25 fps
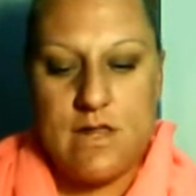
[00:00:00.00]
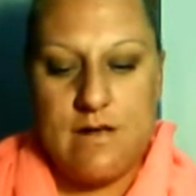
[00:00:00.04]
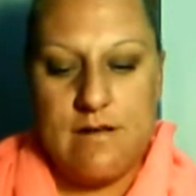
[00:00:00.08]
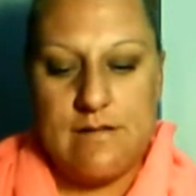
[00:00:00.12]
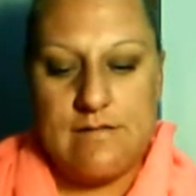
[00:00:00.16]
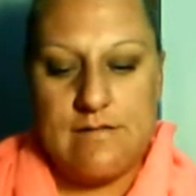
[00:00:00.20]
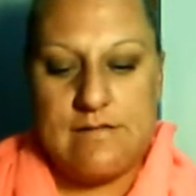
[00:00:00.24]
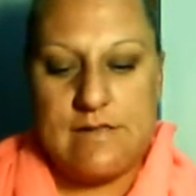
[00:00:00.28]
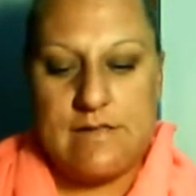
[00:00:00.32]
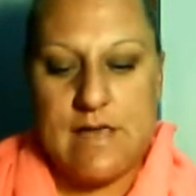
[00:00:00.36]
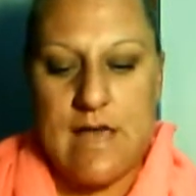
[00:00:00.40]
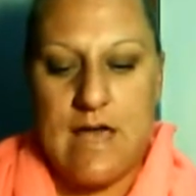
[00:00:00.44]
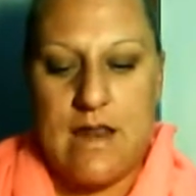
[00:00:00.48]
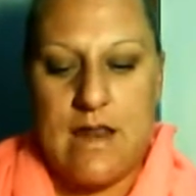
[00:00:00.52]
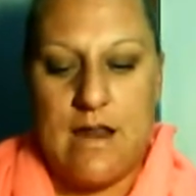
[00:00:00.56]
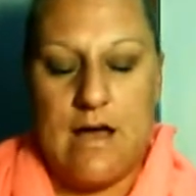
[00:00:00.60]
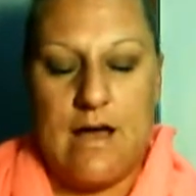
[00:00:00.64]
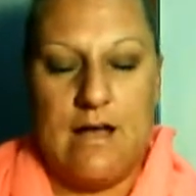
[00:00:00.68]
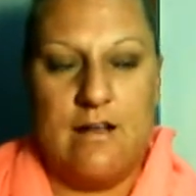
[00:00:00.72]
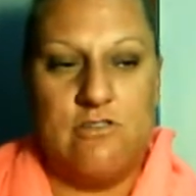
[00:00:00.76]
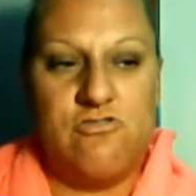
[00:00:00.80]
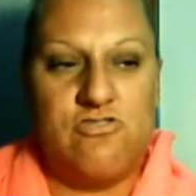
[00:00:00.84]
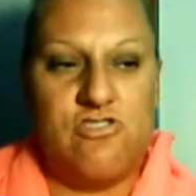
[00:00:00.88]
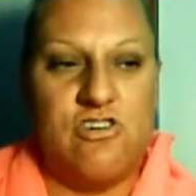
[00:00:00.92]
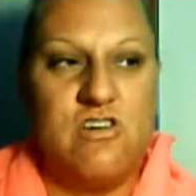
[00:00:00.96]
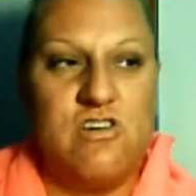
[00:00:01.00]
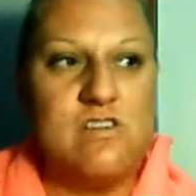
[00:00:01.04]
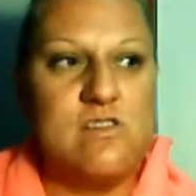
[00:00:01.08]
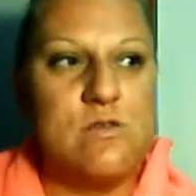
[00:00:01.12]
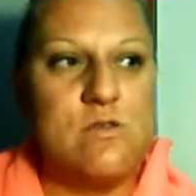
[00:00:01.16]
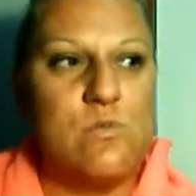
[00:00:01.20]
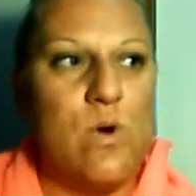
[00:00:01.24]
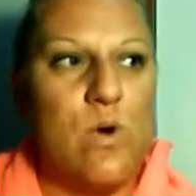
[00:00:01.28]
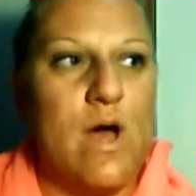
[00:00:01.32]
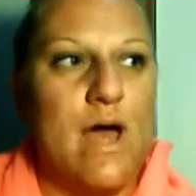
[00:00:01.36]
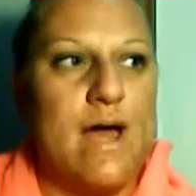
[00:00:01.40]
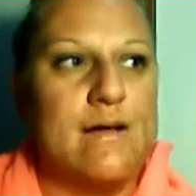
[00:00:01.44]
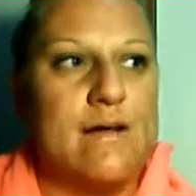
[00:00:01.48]
this, and I
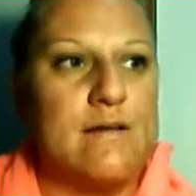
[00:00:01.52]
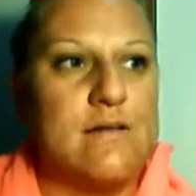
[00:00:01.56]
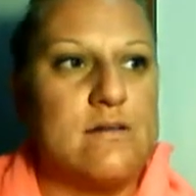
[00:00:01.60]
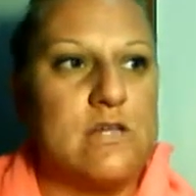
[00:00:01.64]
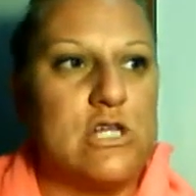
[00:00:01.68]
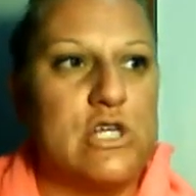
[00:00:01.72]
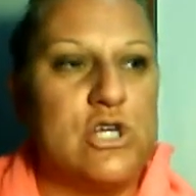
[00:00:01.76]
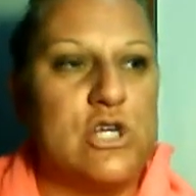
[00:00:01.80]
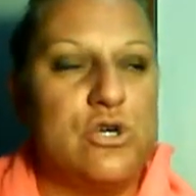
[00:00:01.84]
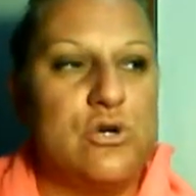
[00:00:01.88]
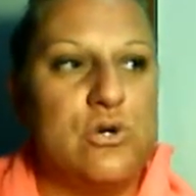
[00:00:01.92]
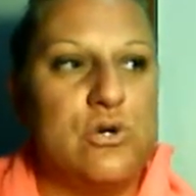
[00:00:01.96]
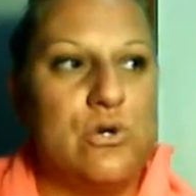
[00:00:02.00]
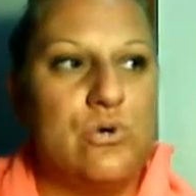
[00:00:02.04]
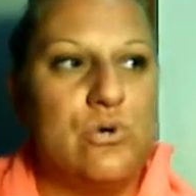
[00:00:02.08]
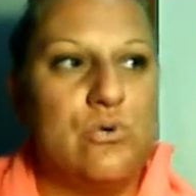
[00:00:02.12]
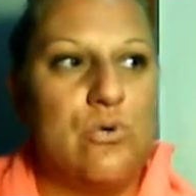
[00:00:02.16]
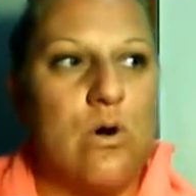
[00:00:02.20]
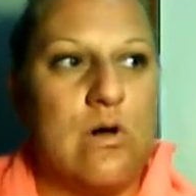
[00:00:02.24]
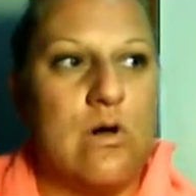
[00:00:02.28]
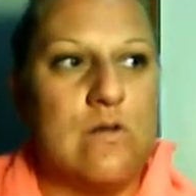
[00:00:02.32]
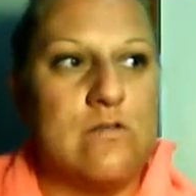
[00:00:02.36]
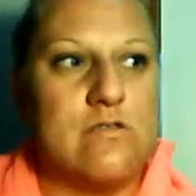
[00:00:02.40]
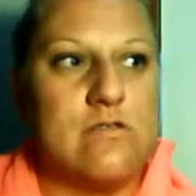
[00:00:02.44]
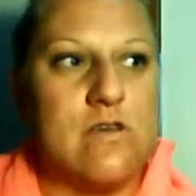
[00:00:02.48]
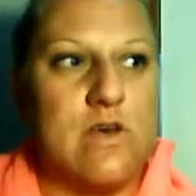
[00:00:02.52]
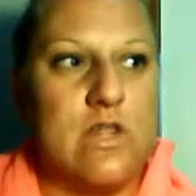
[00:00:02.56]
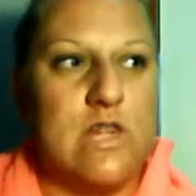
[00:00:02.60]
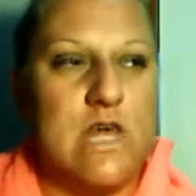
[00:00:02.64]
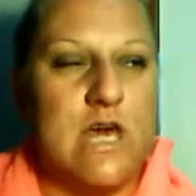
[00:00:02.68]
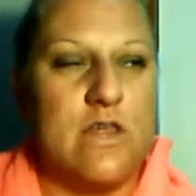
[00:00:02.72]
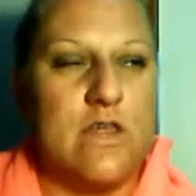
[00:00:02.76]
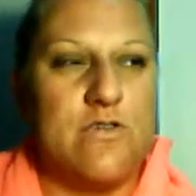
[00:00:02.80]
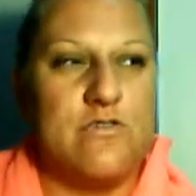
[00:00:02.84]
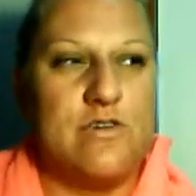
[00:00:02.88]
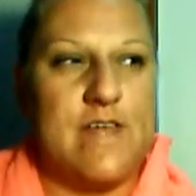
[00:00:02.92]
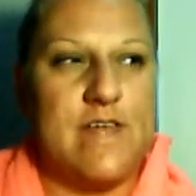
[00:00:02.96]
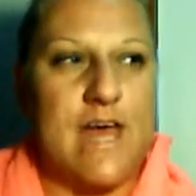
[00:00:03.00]
just went to Ulta
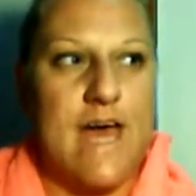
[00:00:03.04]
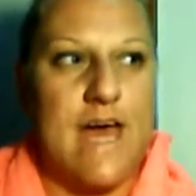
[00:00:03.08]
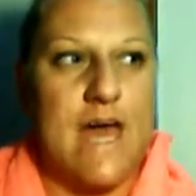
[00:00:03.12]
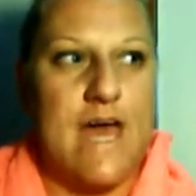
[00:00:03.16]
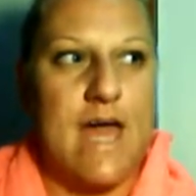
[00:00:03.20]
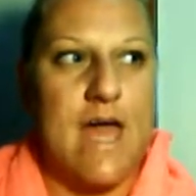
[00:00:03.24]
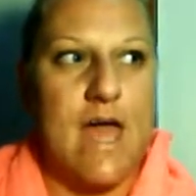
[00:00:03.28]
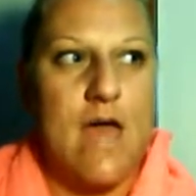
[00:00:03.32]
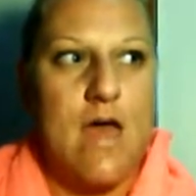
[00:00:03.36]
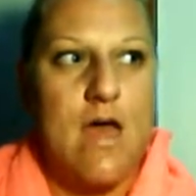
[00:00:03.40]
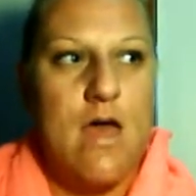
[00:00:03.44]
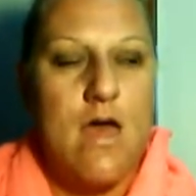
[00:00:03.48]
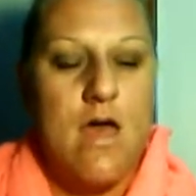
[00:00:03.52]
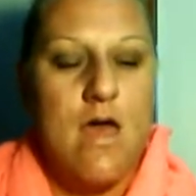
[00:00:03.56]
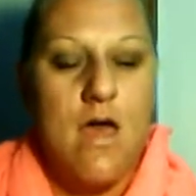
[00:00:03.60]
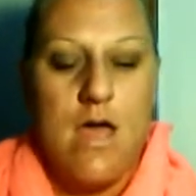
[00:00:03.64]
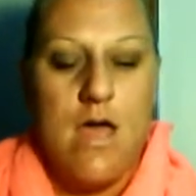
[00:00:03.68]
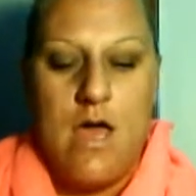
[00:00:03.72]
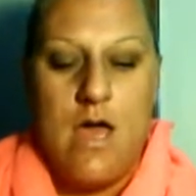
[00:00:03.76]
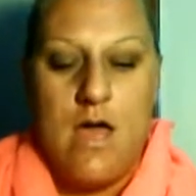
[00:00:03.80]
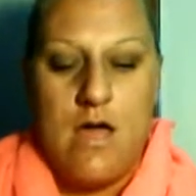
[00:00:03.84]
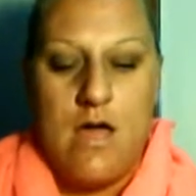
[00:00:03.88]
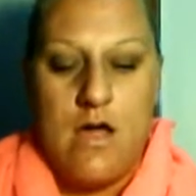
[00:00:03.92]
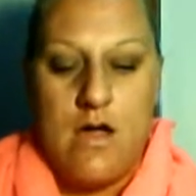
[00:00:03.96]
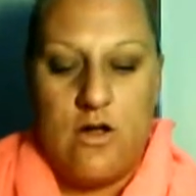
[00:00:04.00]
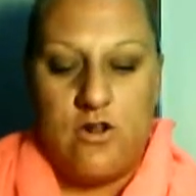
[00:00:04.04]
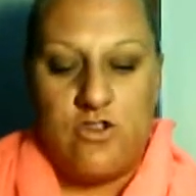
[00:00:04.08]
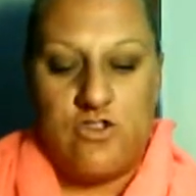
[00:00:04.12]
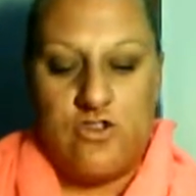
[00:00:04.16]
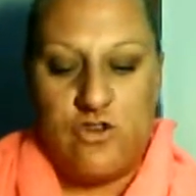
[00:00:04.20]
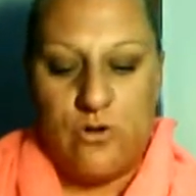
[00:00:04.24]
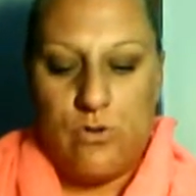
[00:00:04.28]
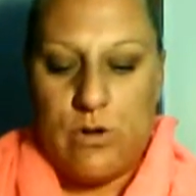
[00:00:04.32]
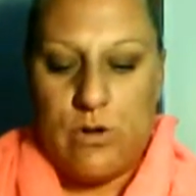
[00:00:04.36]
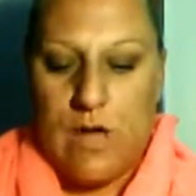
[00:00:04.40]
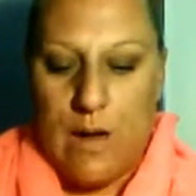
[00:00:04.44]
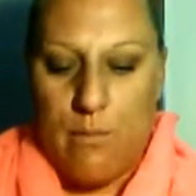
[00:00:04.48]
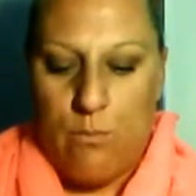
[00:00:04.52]
the other day
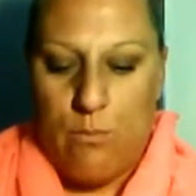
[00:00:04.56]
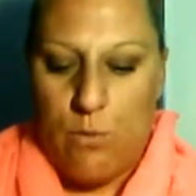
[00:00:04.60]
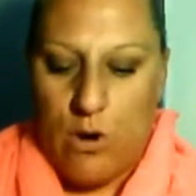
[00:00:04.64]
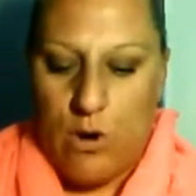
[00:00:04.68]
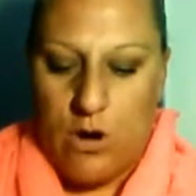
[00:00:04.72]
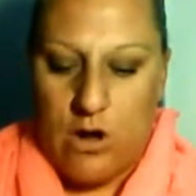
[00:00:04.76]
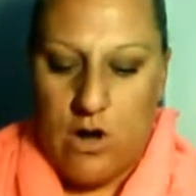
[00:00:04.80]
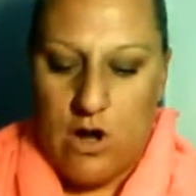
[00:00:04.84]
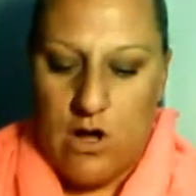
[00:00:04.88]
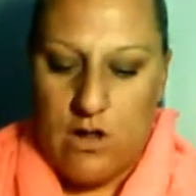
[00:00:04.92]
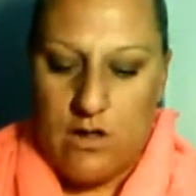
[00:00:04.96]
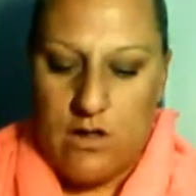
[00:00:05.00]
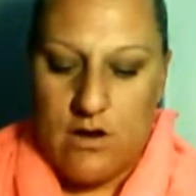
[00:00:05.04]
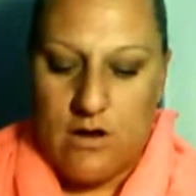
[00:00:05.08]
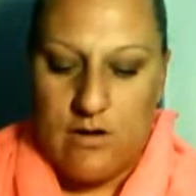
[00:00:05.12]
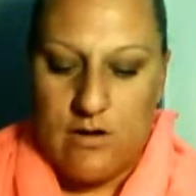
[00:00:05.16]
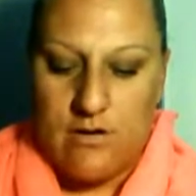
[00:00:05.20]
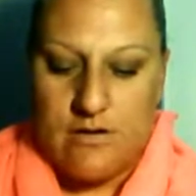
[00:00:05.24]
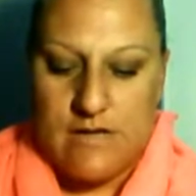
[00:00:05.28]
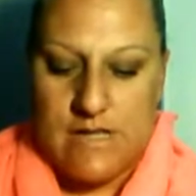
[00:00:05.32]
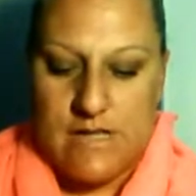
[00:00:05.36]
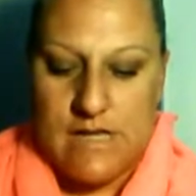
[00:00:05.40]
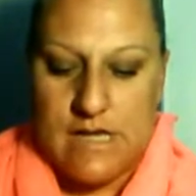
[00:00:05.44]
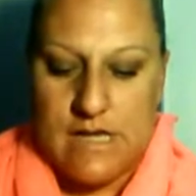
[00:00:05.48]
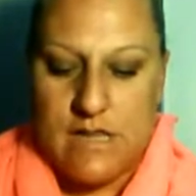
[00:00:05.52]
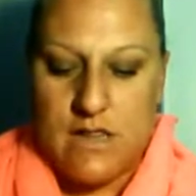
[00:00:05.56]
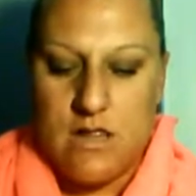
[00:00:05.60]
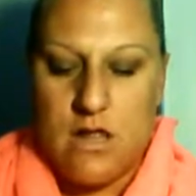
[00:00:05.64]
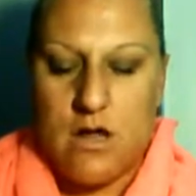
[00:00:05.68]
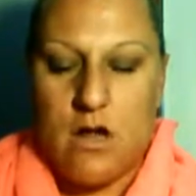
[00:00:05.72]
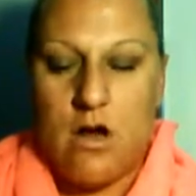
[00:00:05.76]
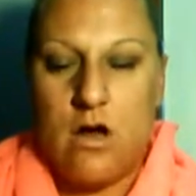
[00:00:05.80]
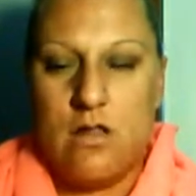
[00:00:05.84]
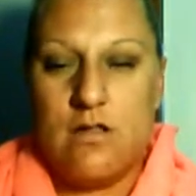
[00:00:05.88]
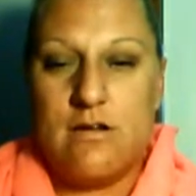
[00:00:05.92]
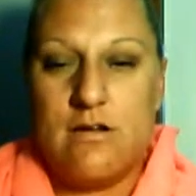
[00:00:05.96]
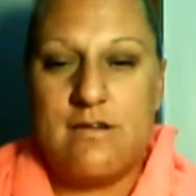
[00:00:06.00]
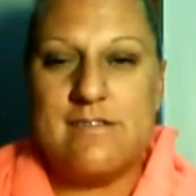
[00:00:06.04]
to get more colors, and the
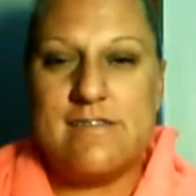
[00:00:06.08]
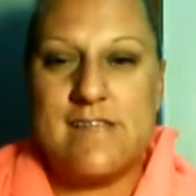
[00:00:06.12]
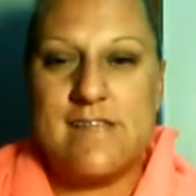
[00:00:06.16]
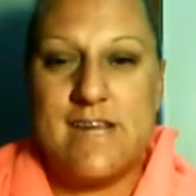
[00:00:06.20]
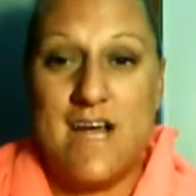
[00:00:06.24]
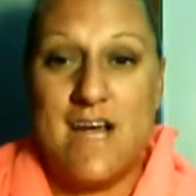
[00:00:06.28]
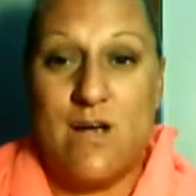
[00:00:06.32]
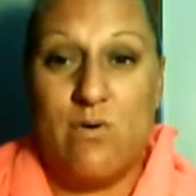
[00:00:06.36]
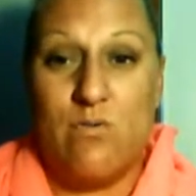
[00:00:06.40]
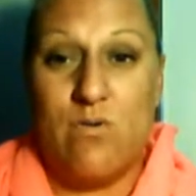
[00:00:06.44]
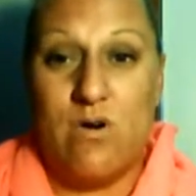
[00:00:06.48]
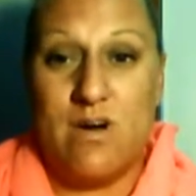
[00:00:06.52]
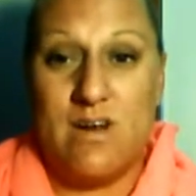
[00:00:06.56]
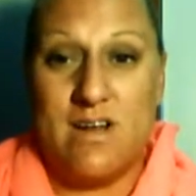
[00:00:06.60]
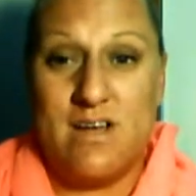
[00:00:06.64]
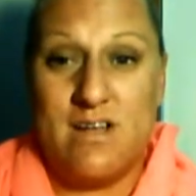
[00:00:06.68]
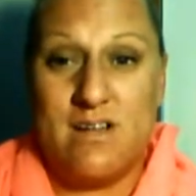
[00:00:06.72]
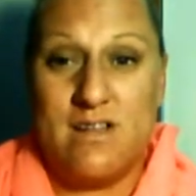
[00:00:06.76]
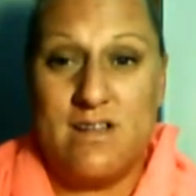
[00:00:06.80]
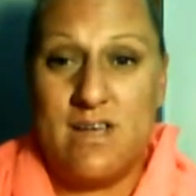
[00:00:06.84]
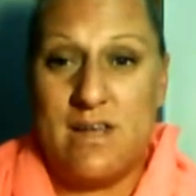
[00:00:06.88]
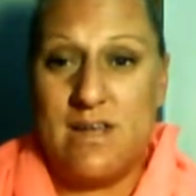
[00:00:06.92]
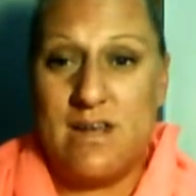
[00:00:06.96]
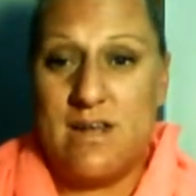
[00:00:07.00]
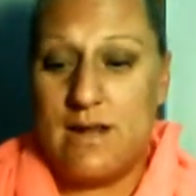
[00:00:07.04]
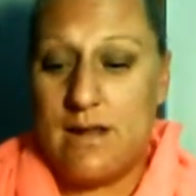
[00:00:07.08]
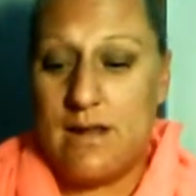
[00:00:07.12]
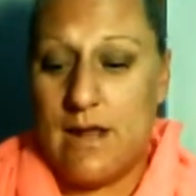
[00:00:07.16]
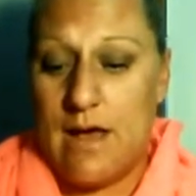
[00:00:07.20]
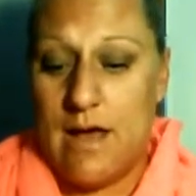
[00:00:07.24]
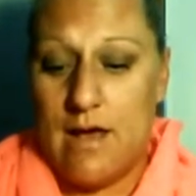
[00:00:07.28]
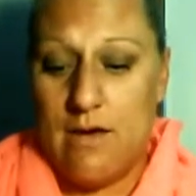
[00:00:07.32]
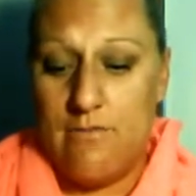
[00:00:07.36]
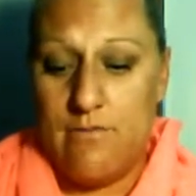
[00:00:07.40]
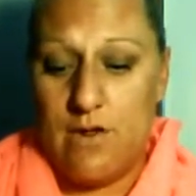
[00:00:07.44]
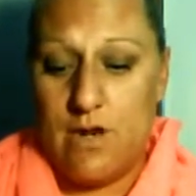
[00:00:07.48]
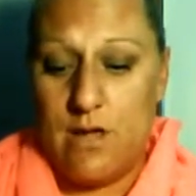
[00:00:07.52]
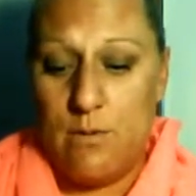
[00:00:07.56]
colors that I wanted, they didn't
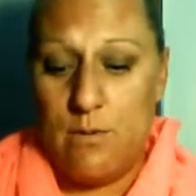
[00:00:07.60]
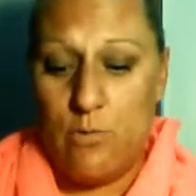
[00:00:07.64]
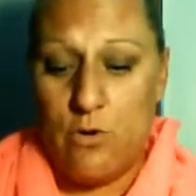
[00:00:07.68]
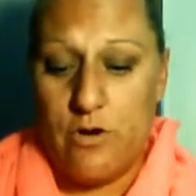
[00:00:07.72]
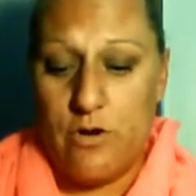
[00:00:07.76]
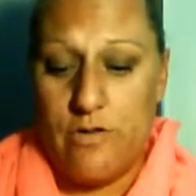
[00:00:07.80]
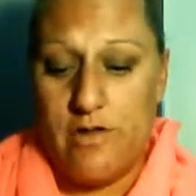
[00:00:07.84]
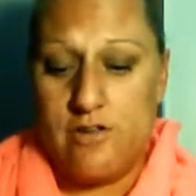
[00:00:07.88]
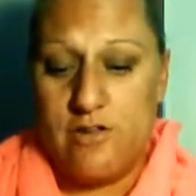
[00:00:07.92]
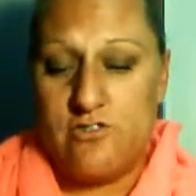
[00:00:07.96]
have anymore.